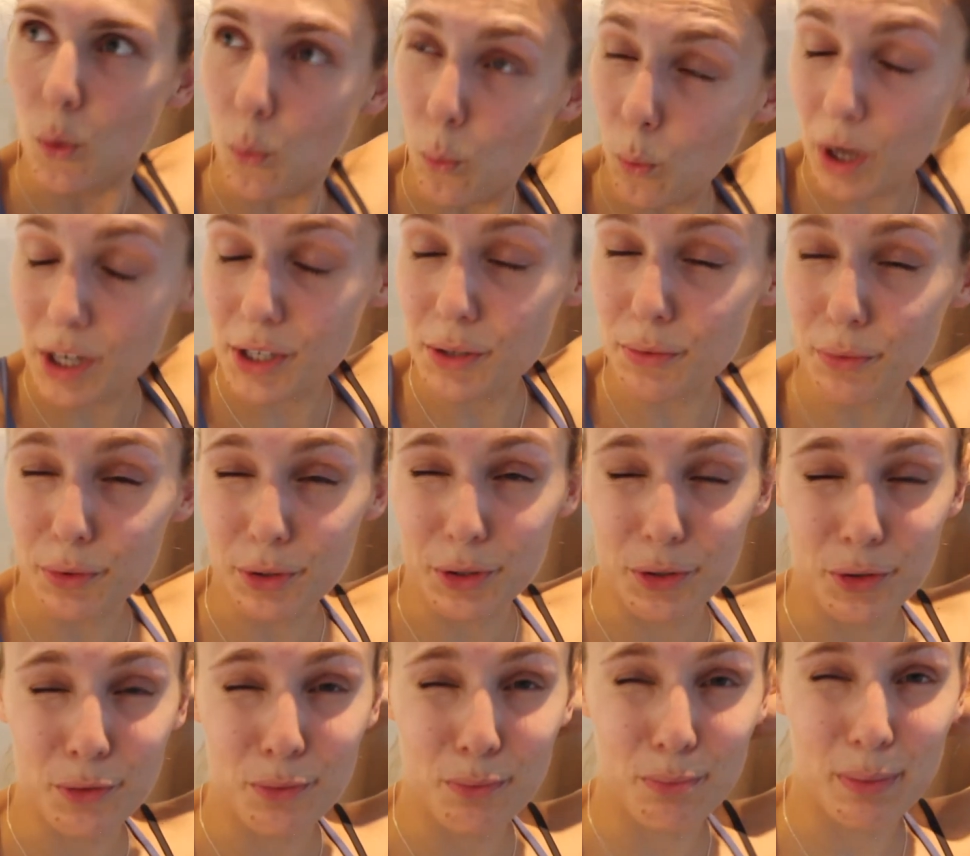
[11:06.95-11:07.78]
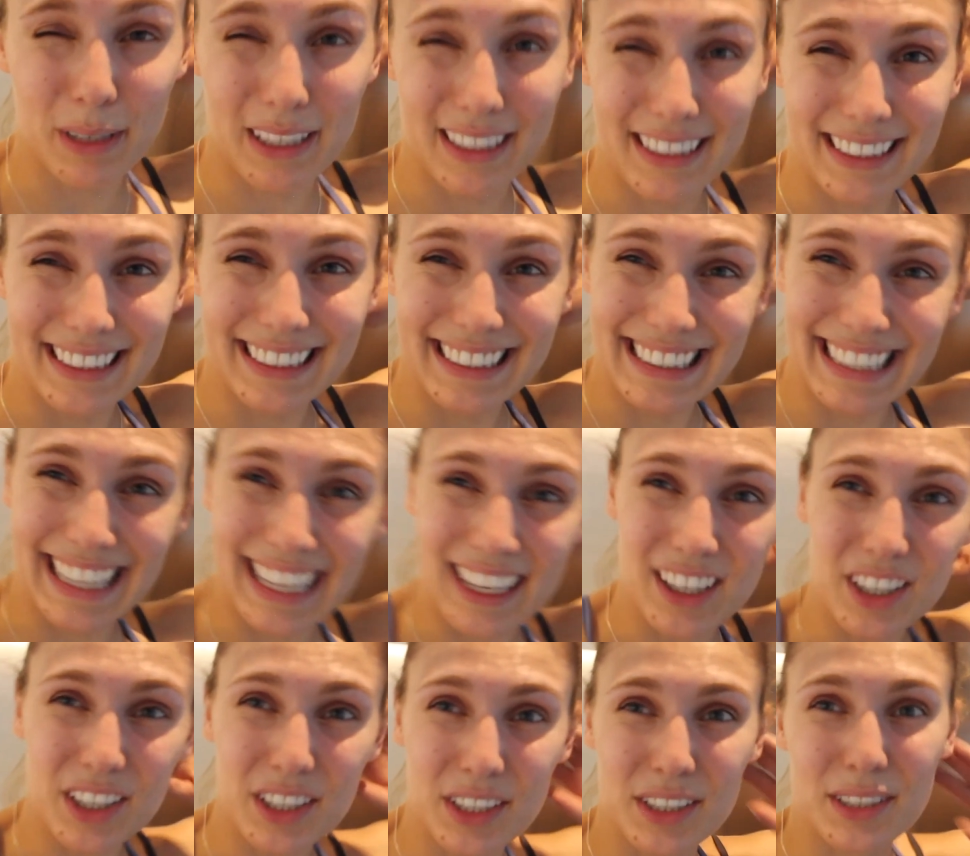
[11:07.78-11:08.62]
one room, but they
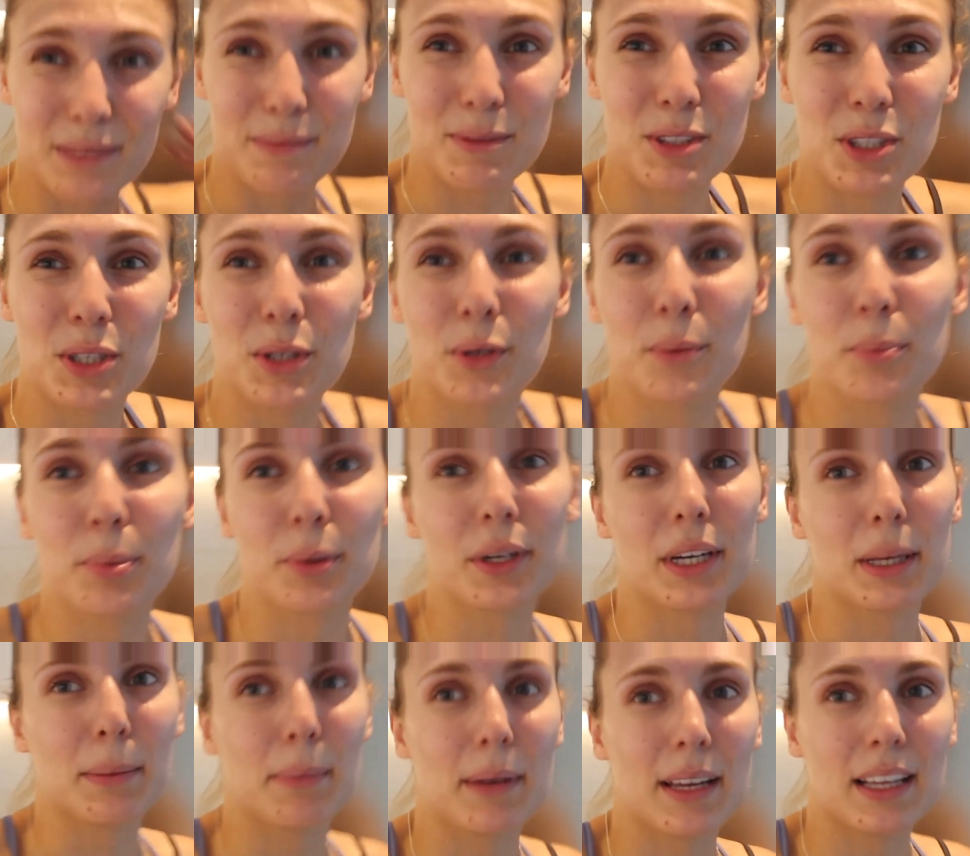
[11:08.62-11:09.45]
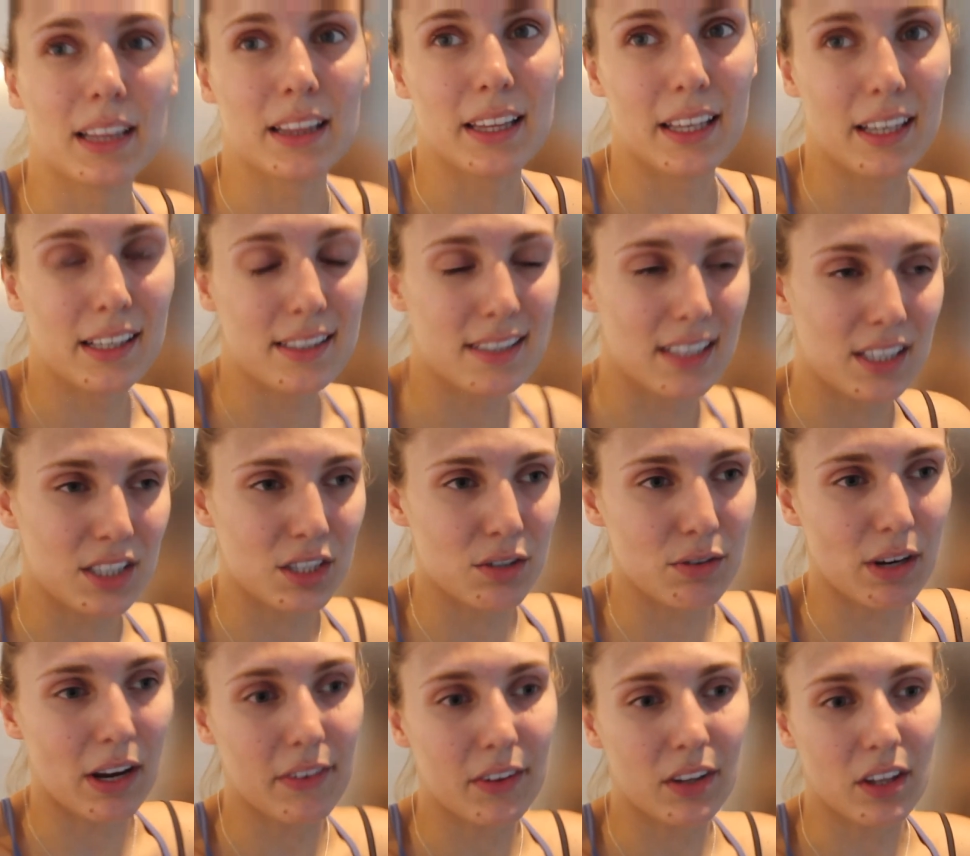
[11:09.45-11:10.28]
are two pretty big things. I do
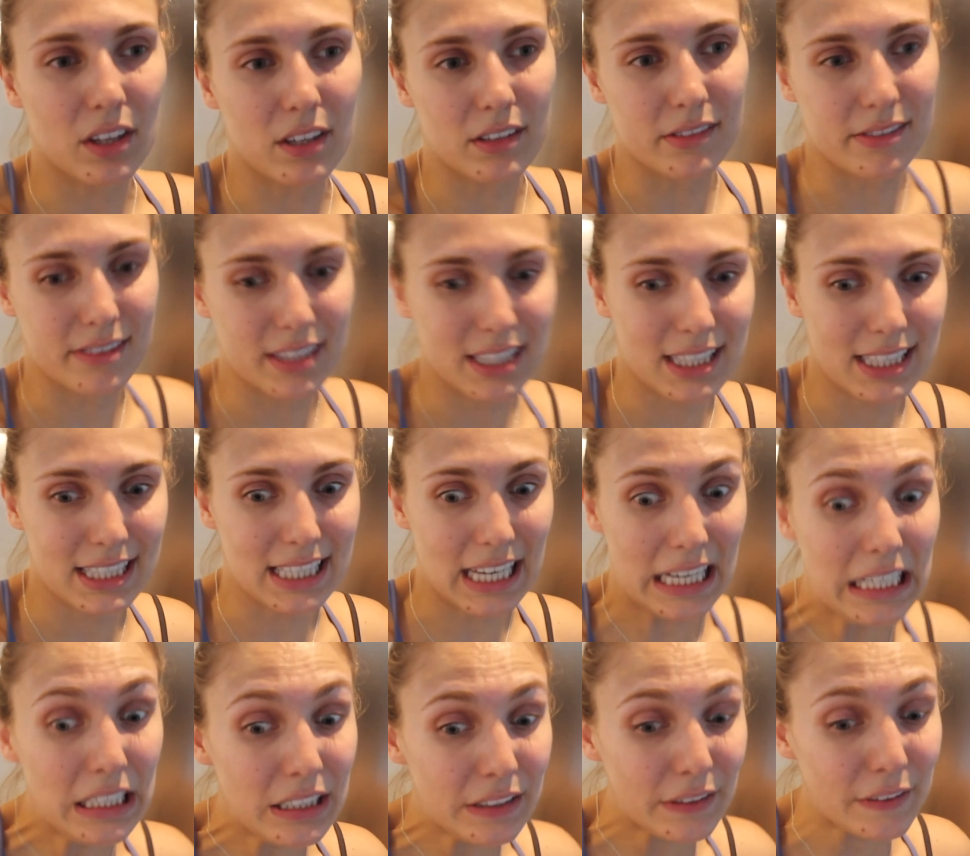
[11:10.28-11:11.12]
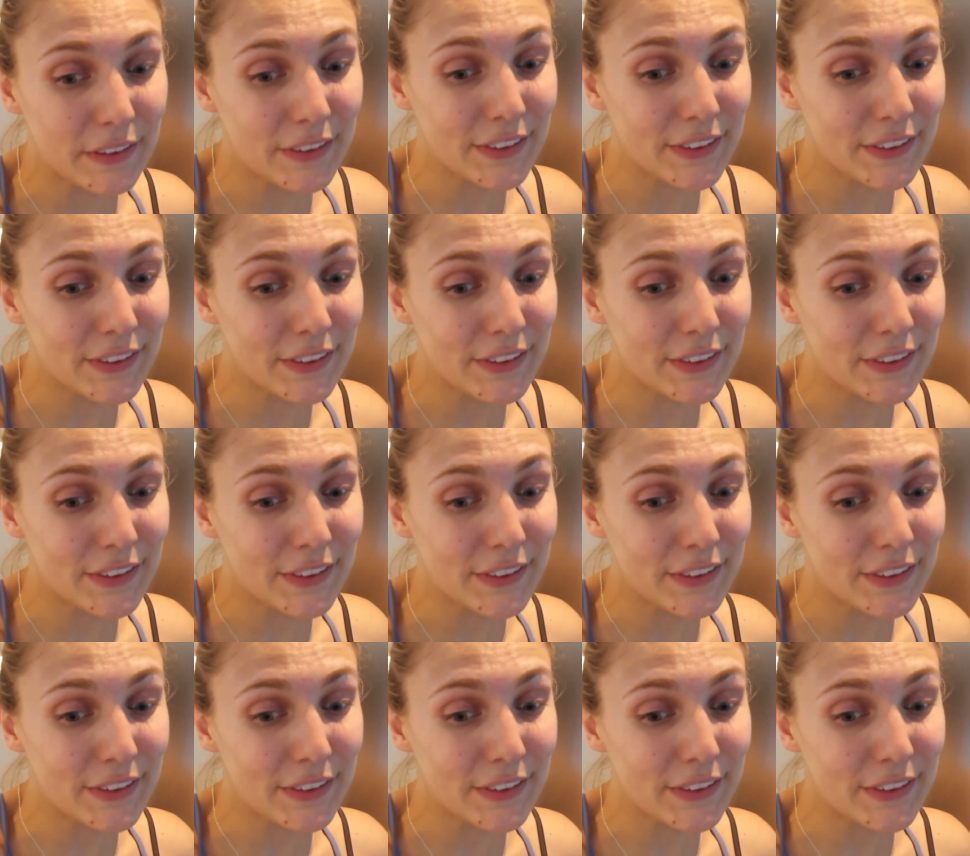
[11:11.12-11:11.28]
have a lot of stuff.